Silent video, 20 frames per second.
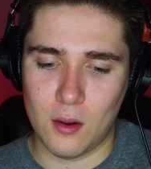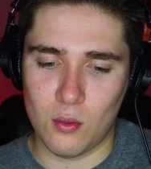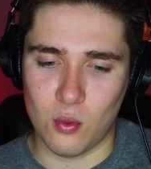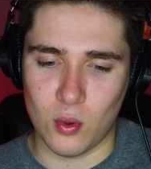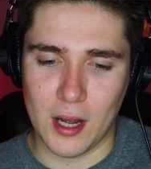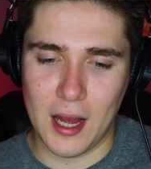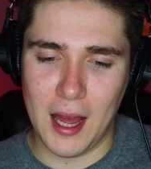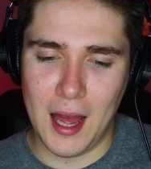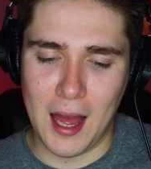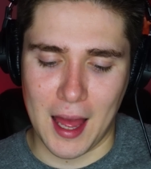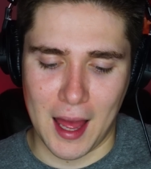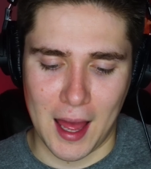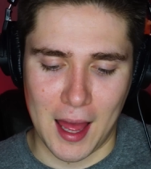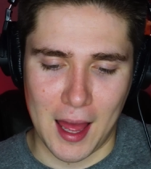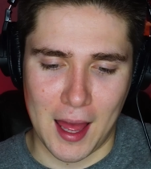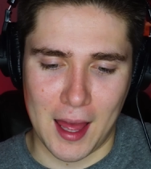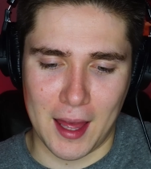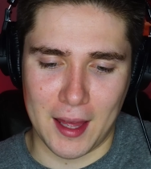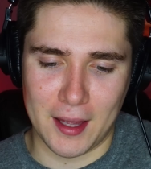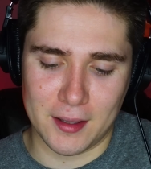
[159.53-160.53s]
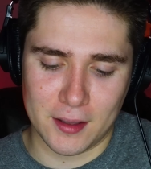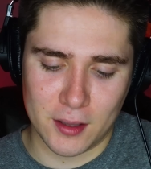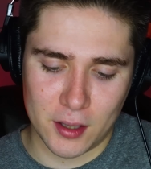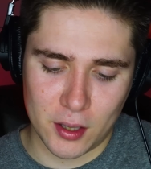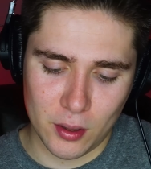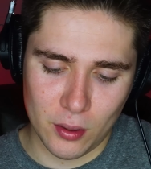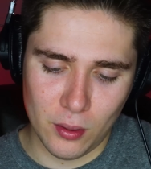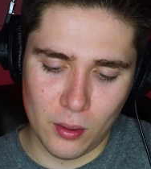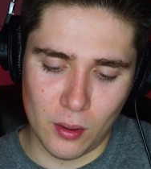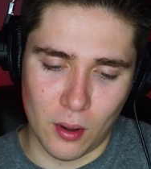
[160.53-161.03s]
All right,
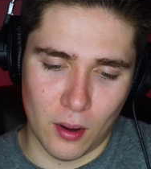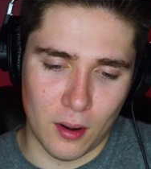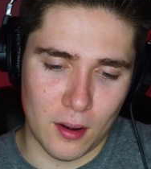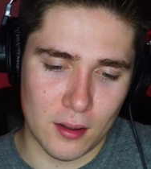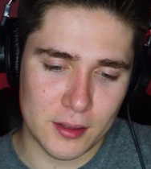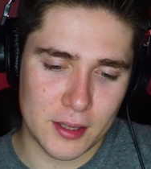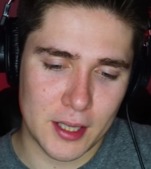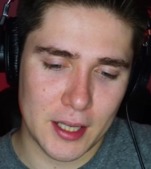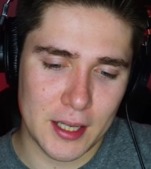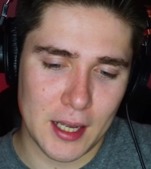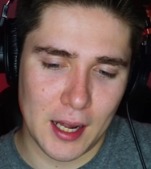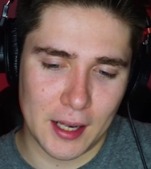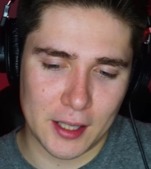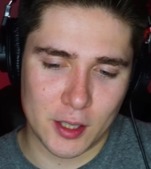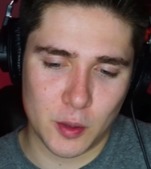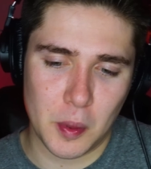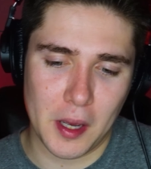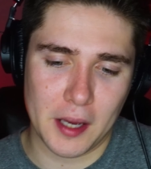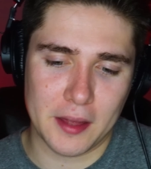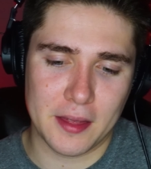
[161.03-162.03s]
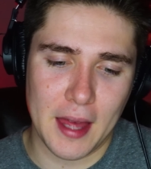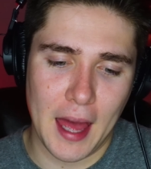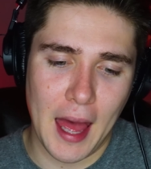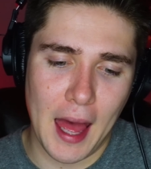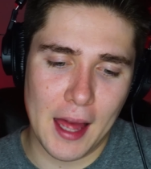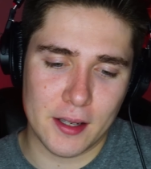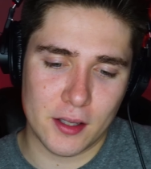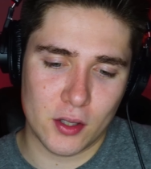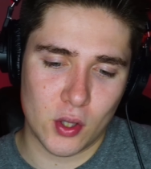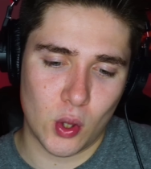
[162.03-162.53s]
cool. Did not expect
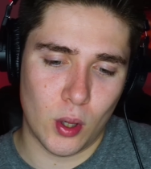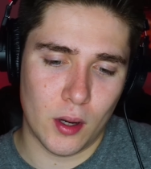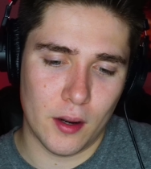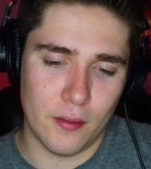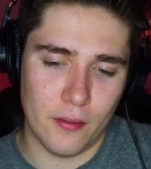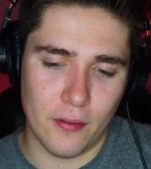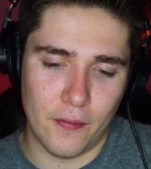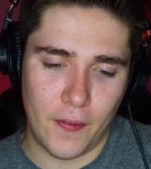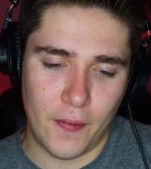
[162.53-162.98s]
that turn of